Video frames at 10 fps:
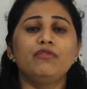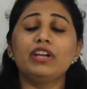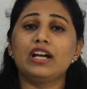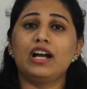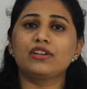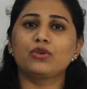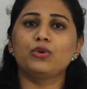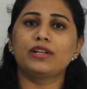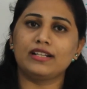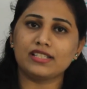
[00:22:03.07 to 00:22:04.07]
We can't
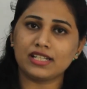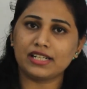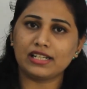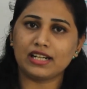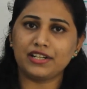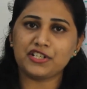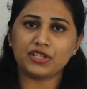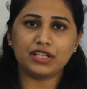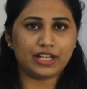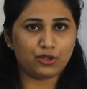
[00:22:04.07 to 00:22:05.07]
code congenital
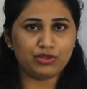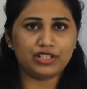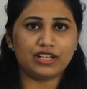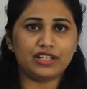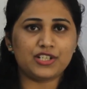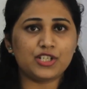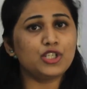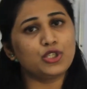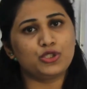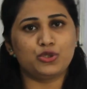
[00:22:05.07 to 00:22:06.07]
condition and acquired
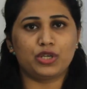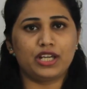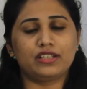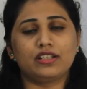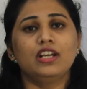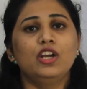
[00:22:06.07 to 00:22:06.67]
condition together.